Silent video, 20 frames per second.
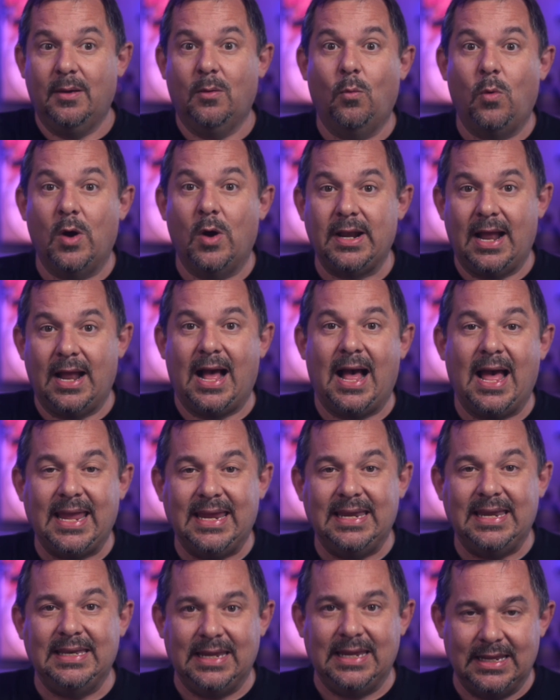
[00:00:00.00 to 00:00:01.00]
what I
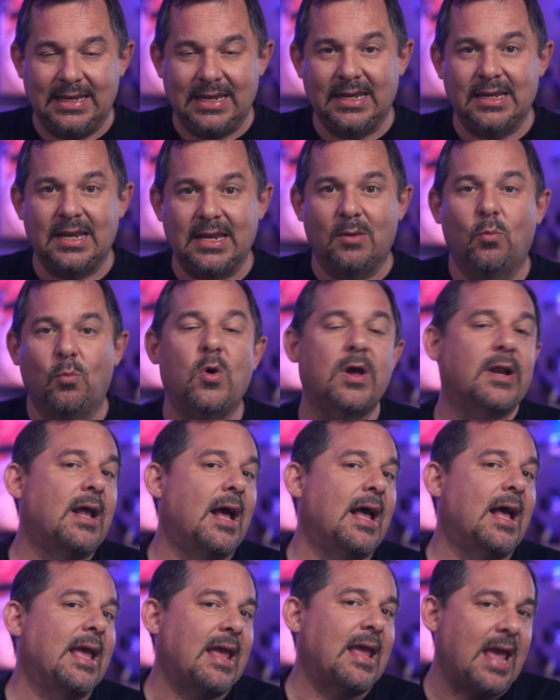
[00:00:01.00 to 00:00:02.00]
needed and what
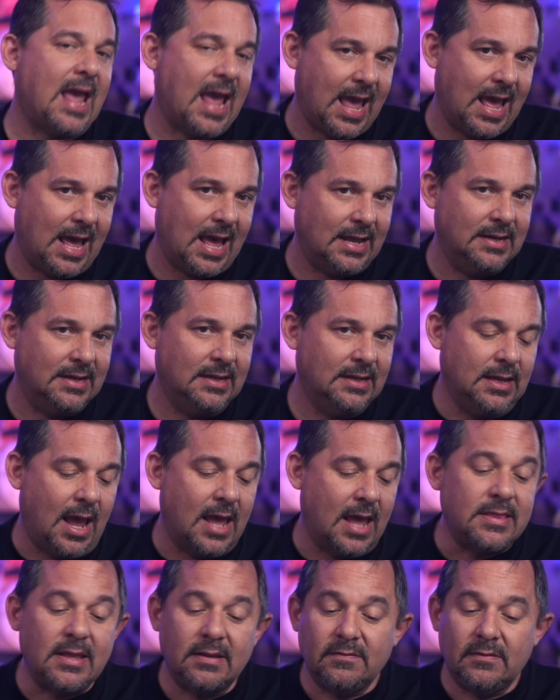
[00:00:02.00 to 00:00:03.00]
I had.
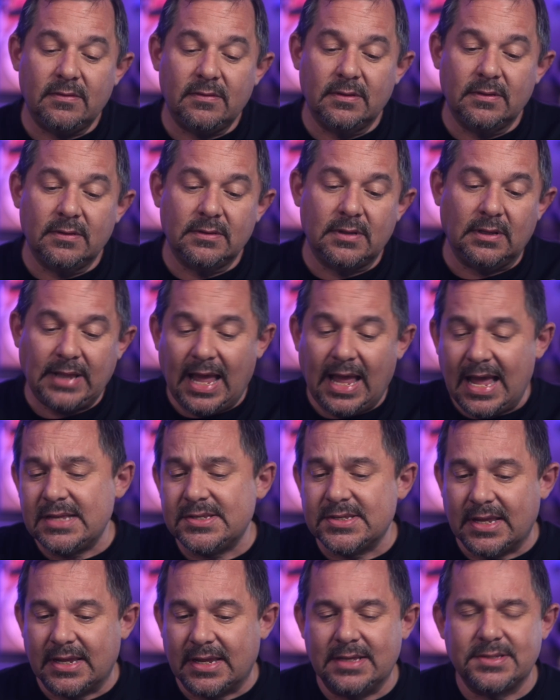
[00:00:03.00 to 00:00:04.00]
And then the last
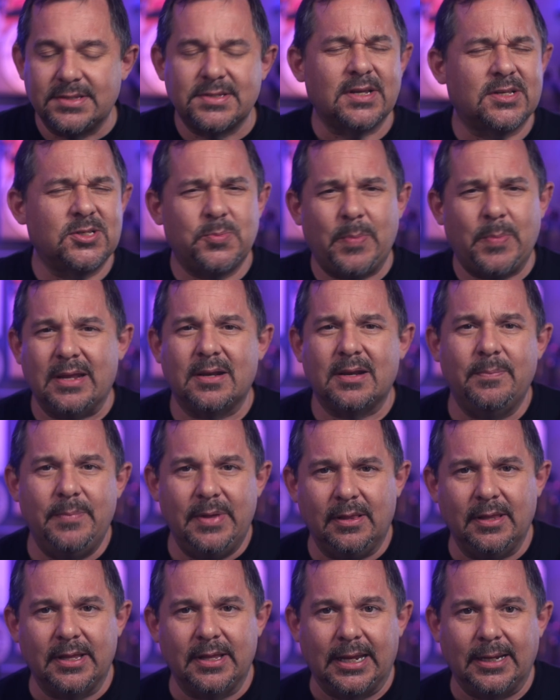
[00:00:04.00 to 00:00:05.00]
thing is
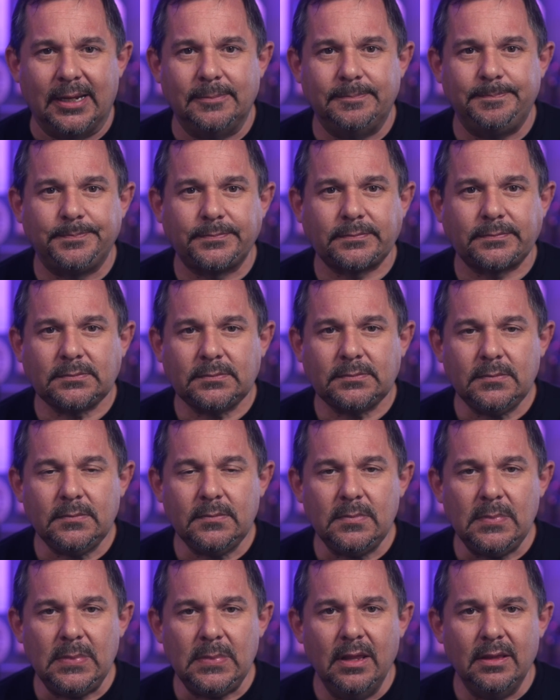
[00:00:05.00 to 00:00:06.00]
expandability.
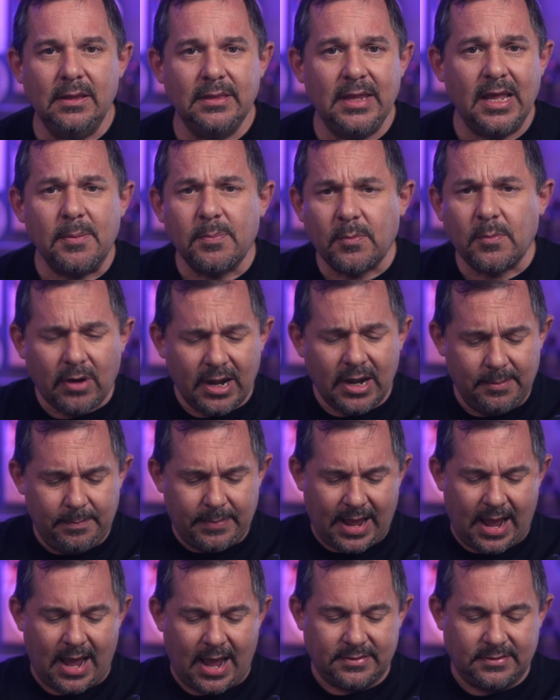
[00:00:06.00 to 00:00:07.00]
The upgrade
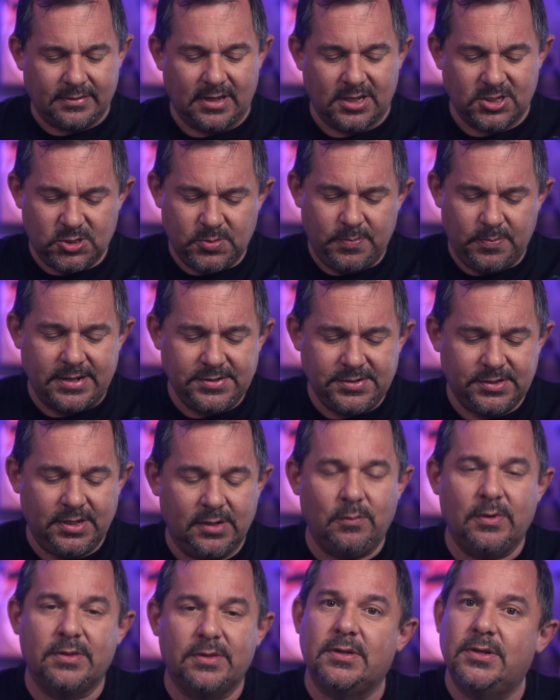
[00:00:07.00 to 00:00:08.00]
path, especially
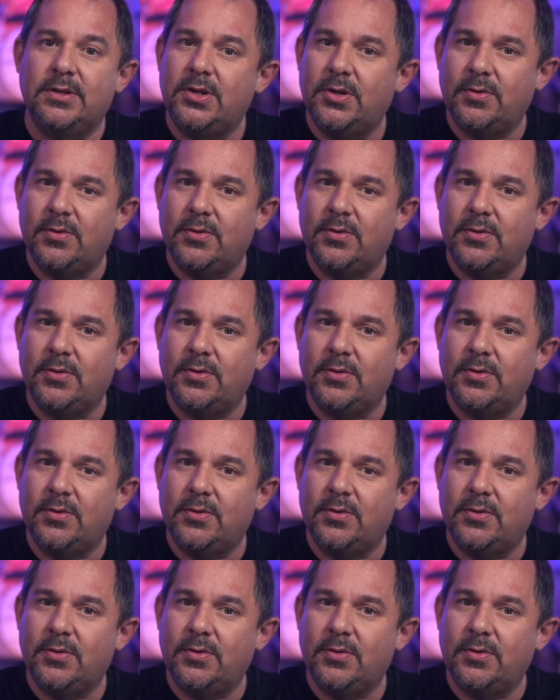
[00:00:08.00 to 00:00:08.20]
with the new